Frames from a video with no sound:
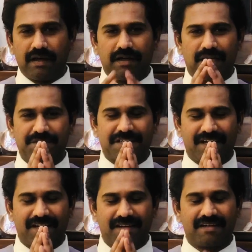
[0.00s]

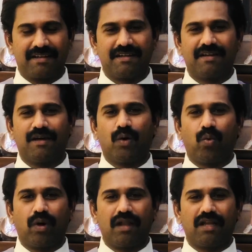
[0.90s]
Namaskar.
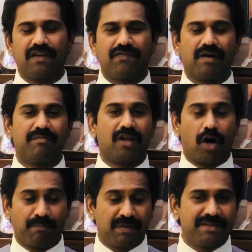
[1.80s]
Well, if I'm
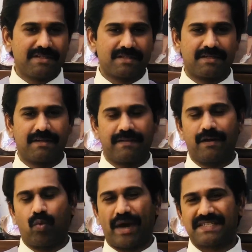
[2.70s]
optimist, then
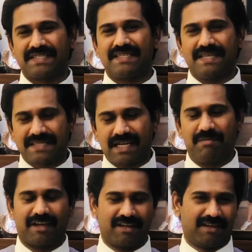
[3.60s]
vaccine is coming.